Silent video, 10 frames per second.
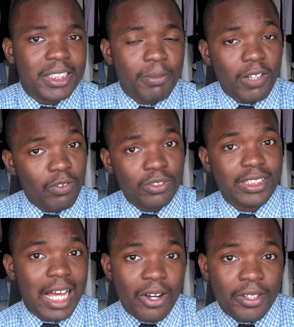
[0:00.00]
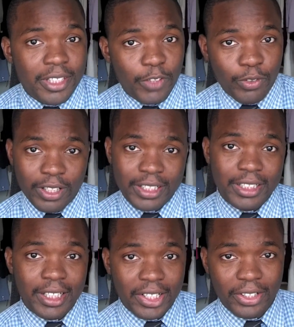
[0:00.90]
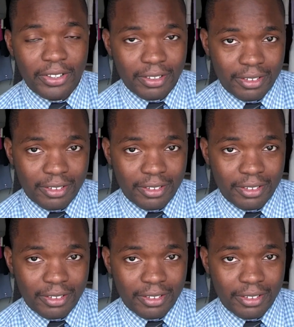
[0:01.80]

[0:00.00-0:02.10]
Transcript: smartphones out there for the year,